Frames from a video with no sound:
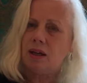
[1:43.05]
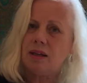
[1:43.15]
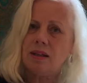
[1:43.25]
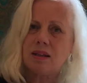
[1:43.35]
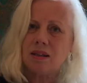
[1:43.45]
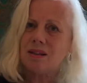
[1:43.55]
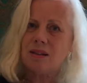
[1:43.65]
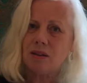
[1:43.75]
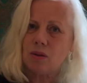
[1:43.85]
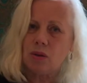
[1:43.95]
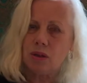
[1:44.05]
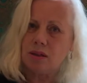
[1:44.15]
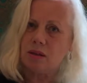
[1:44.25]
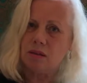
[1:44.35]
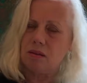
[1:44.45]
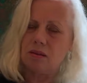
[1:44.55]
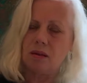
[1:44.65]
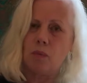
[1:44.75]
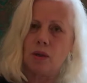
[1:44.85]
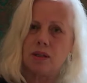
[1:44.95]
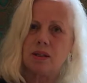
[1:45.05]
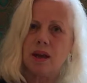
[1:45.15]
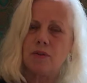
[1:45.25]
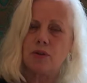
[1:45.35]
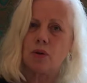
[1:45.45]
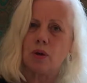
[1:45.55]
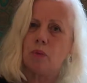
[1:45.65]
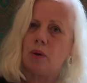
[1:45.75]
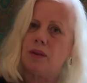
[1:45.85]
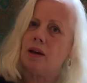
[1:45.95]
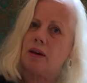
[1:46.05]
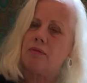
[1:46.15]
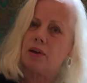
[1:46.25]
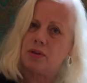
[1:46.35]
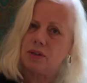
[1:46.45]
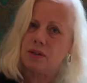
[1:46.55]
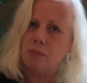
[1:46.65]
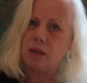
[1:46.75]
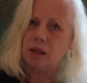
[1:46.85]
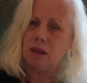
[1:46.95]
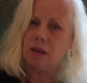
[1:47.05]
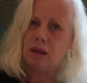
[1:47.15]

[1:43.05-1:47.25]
It's easy to listen to someone's life story when they are very similar.